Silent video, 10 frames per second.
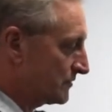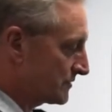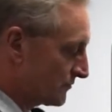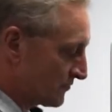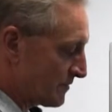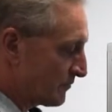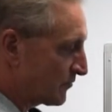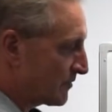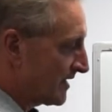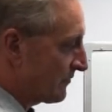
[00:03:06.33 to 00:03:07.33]
So remember
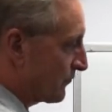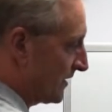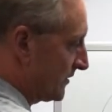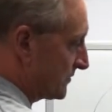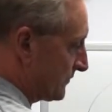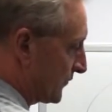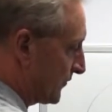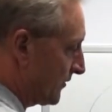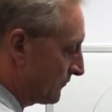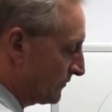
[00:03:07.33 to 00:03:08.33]
my range of
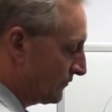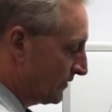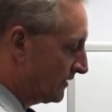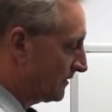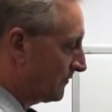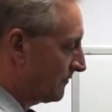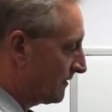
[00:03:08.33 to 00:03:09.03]
300 feet here.